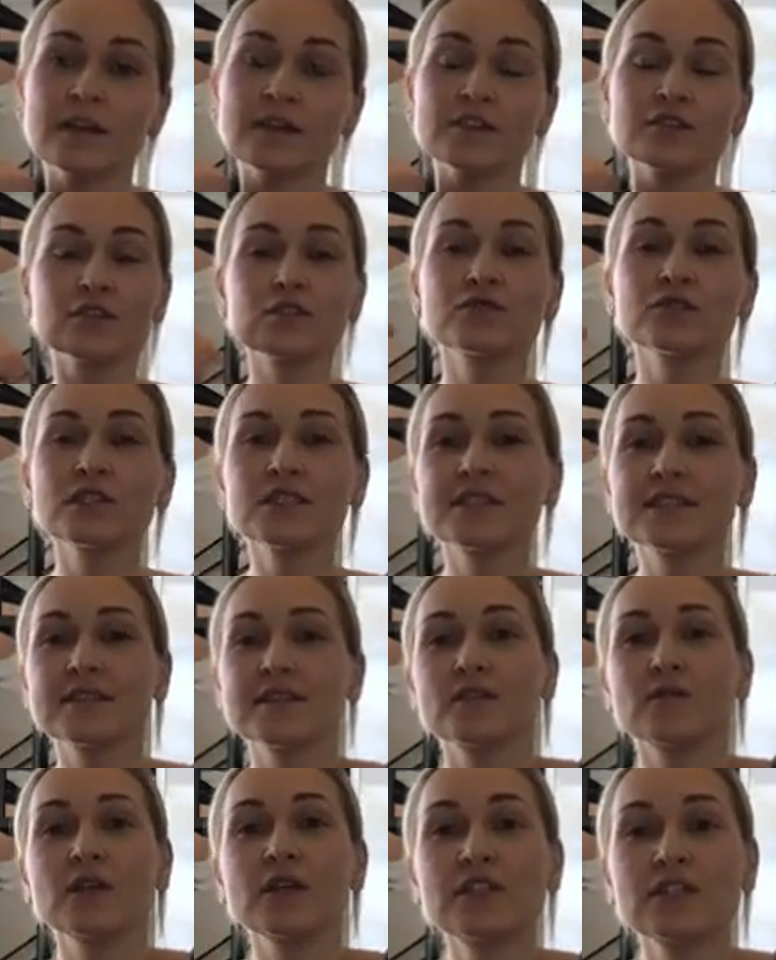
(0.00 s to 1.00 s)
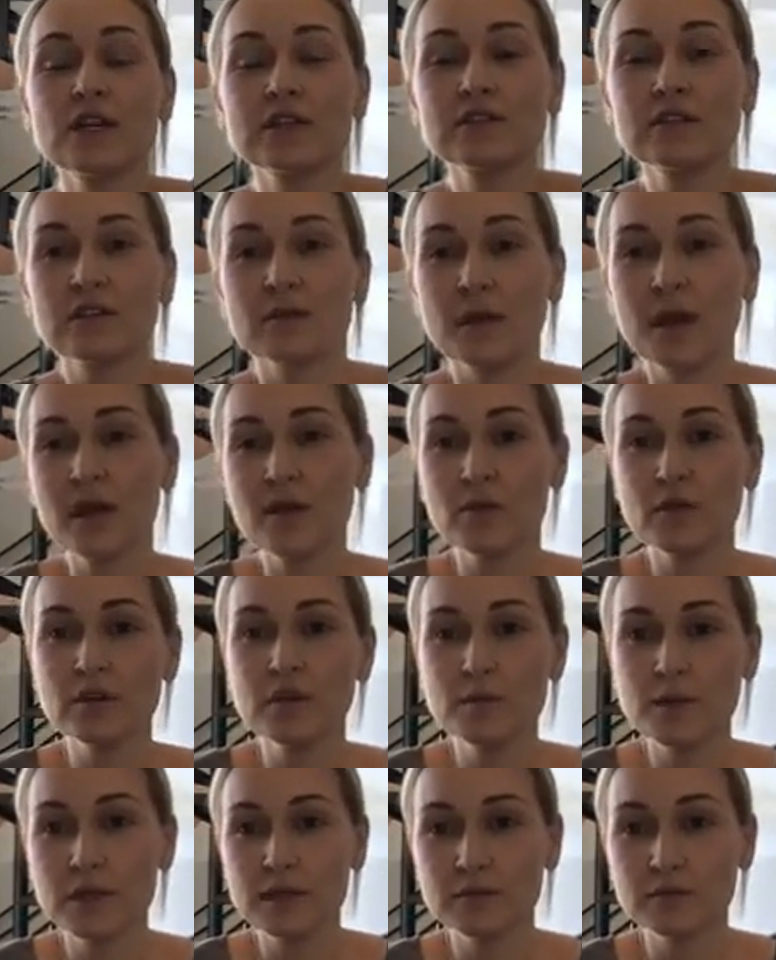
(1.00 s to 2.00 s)
So just reach out to them. Hey, what
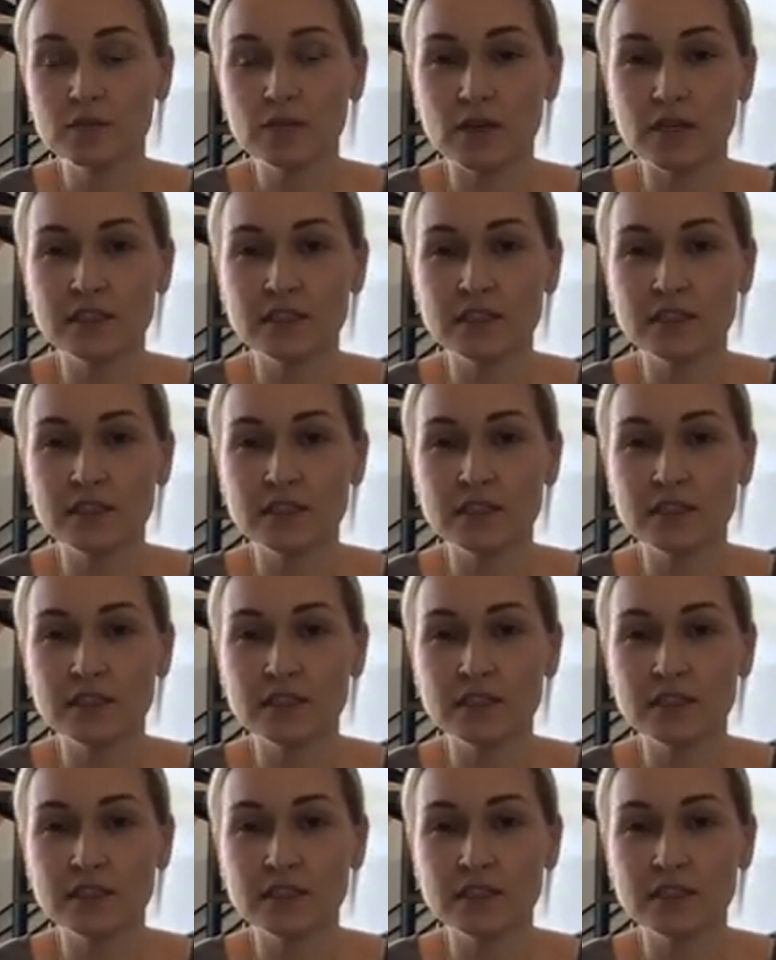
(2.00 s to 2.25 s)
have you been up to?